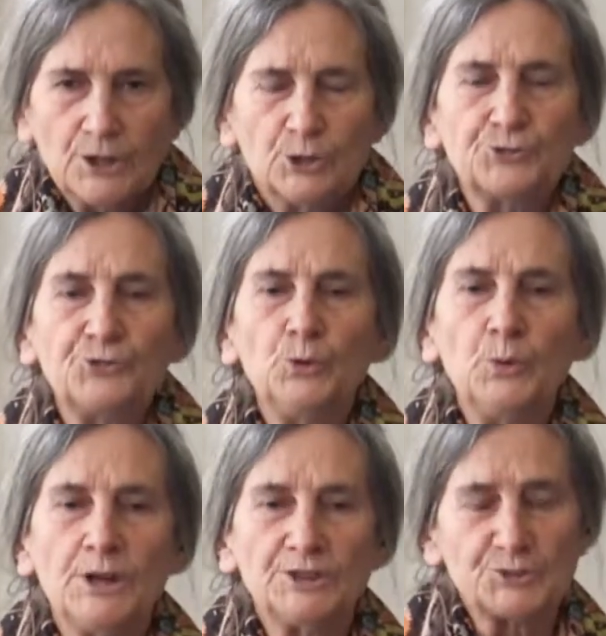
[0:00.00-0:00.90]
A few
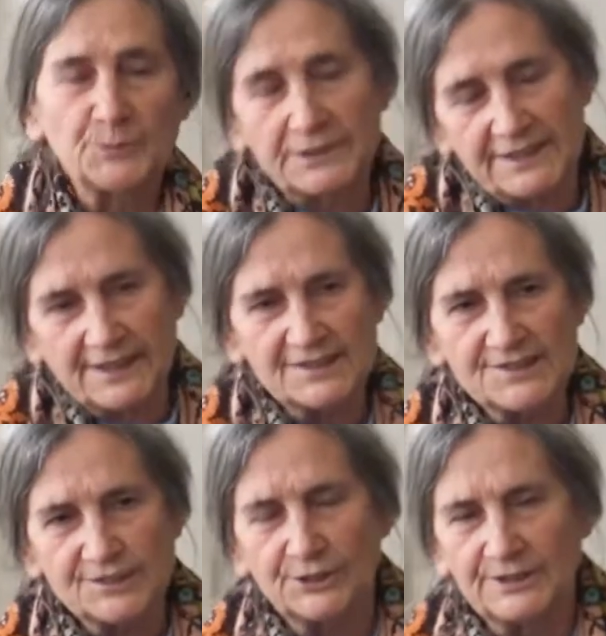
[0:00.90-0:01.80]
words about
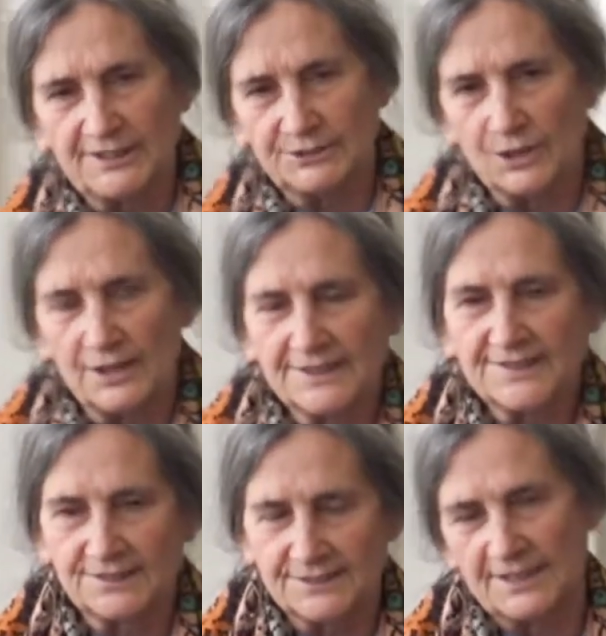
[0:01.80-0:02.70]
cancer in
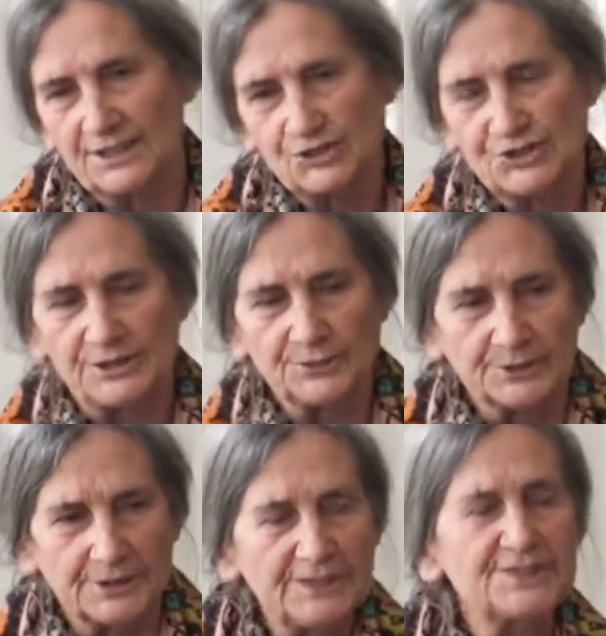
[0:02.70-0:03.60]
adolescents and
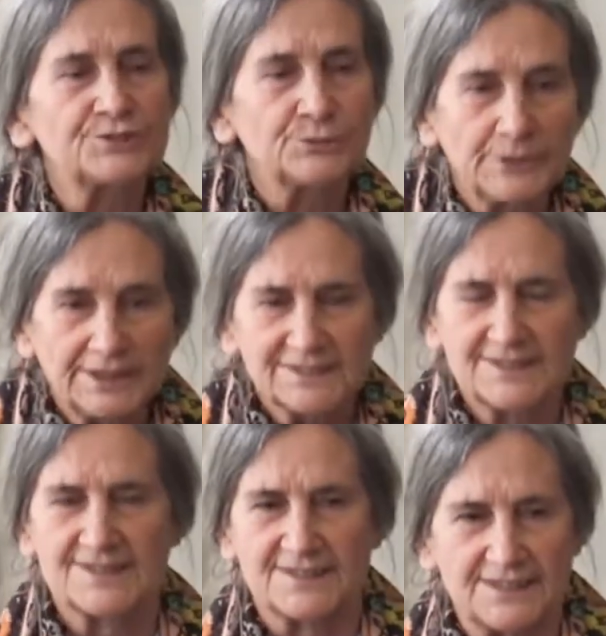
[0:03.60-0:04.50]
children. It's a rare
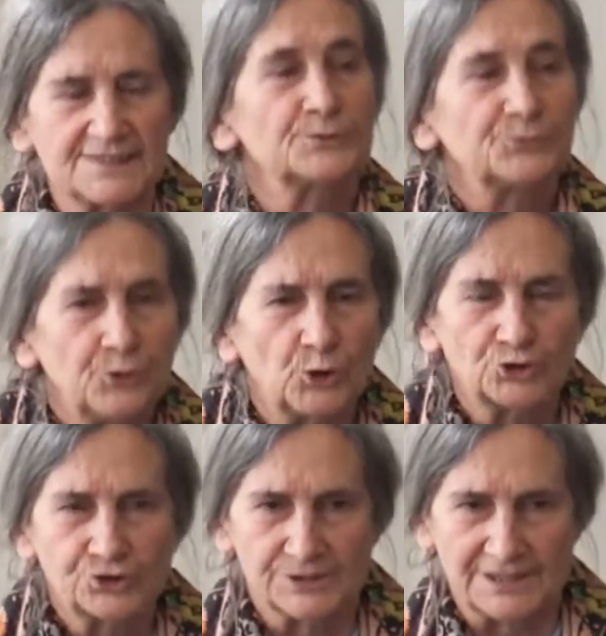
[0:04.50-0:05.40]
disease,
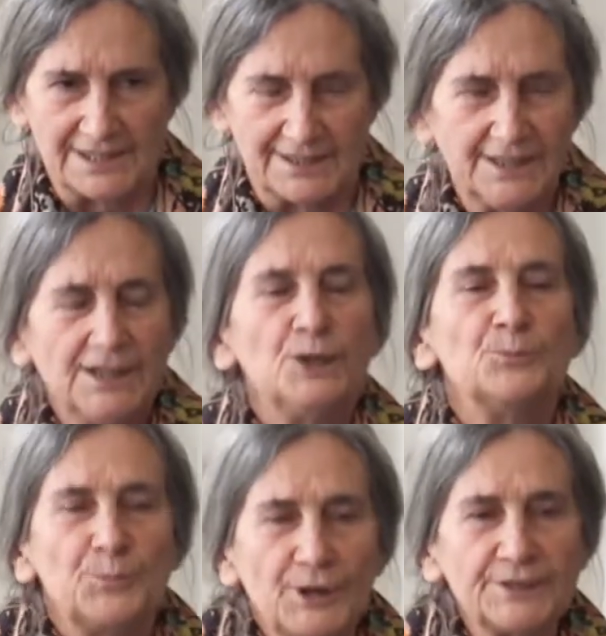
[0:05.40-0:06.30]
fortunately,
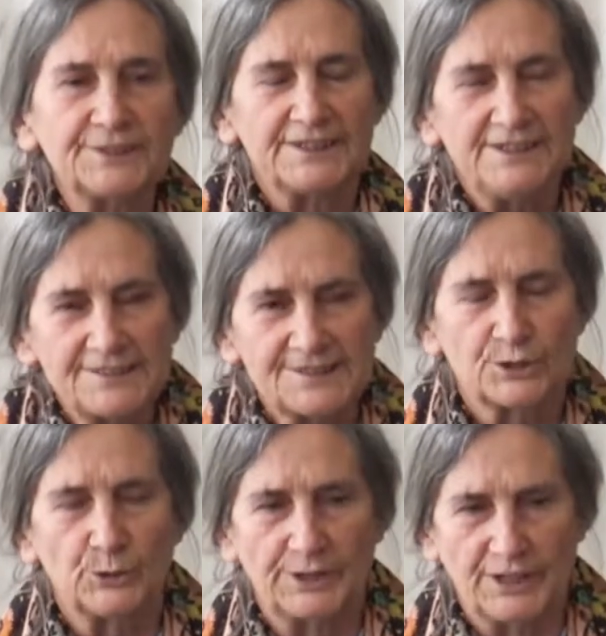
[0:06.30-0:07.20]
but it's
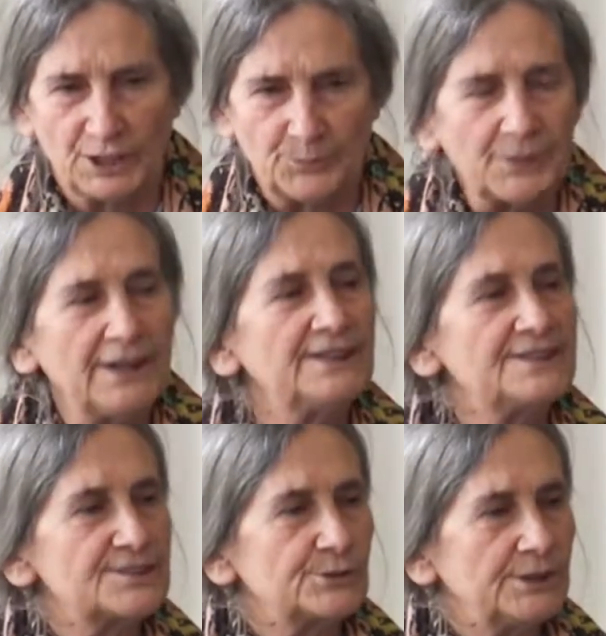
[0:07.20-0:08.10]
going up,
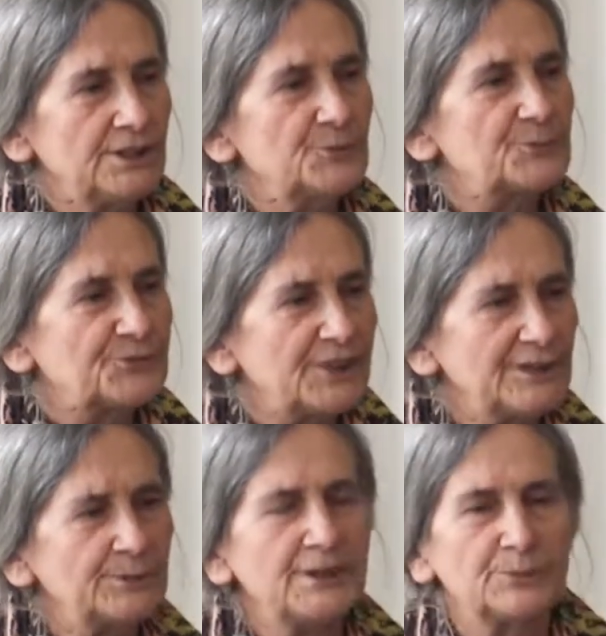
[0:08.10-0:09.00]
and it's going up
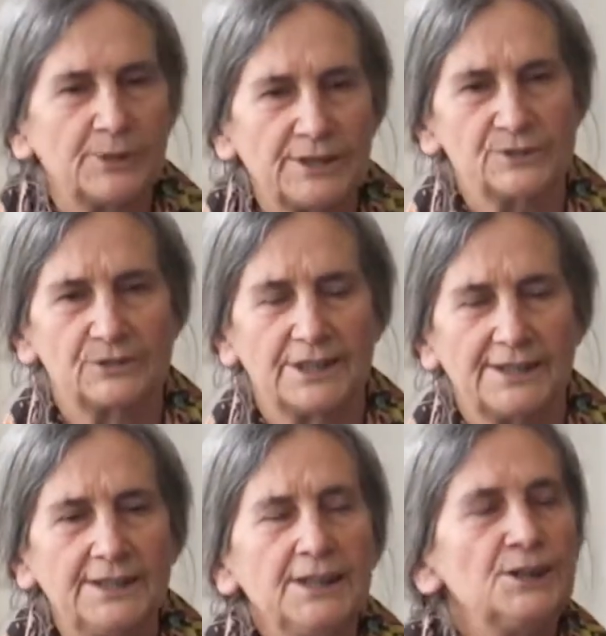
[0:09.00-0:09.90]
very
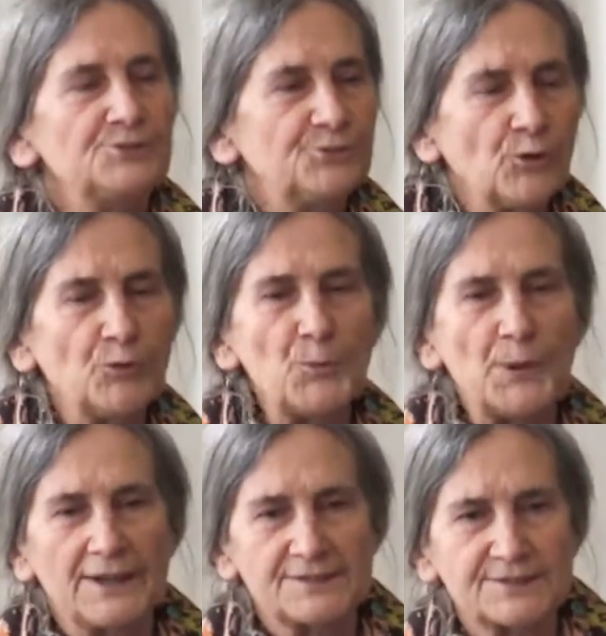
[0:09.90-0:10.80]
regularly for the
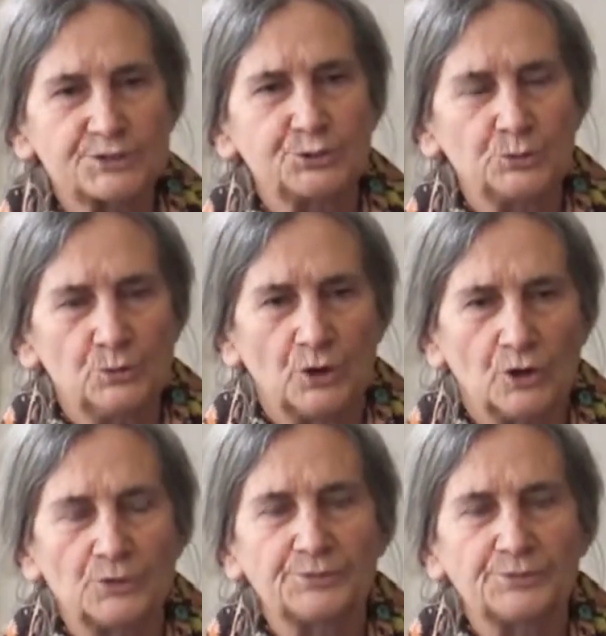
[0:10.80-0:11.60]
past 2 or